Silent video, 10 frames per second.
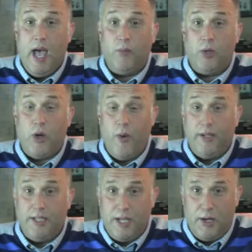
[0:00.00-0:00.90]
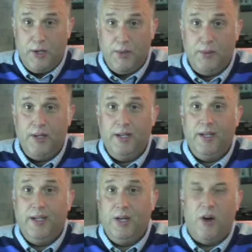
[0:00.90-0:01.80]
And we're going to tell you,
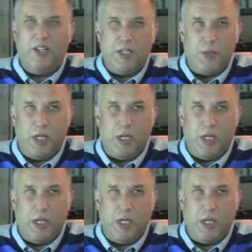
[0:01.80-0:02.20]
or at least